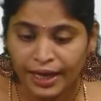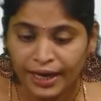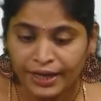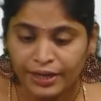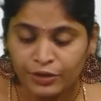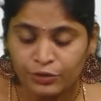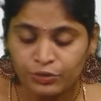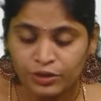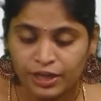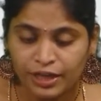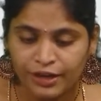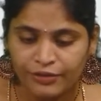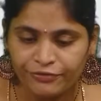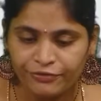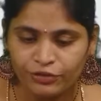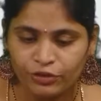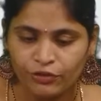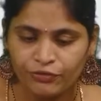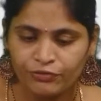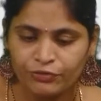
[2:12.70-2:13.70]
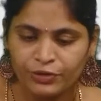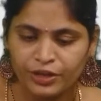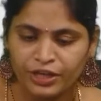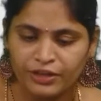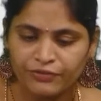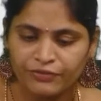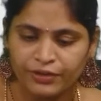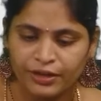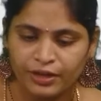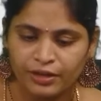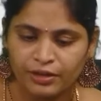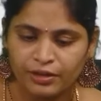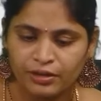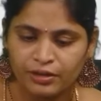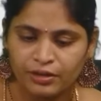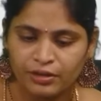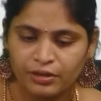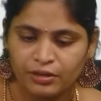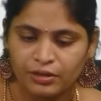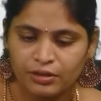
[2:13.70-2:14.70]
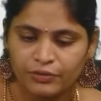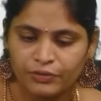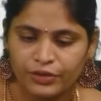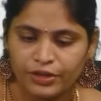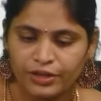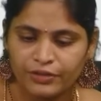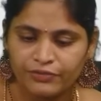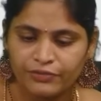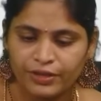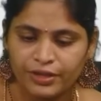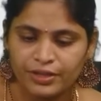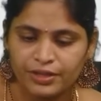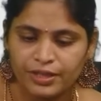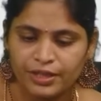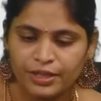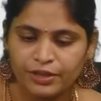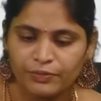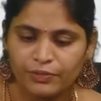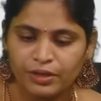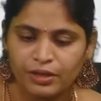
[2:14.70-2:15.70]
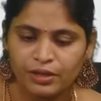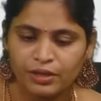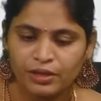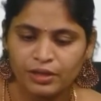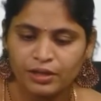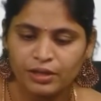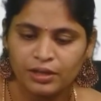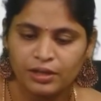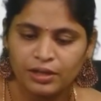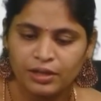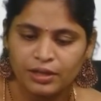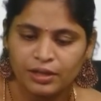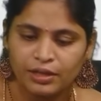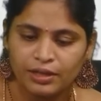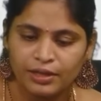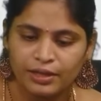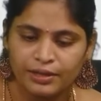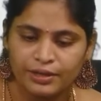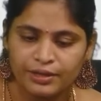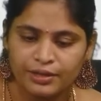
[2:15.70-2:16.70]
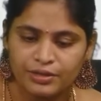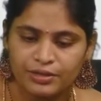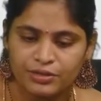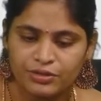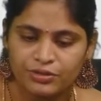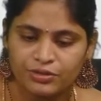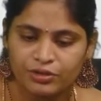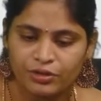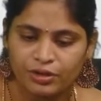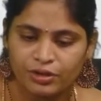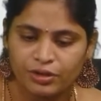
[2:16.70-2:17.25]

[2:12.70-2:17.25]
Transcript: left of 25, 31, let us draw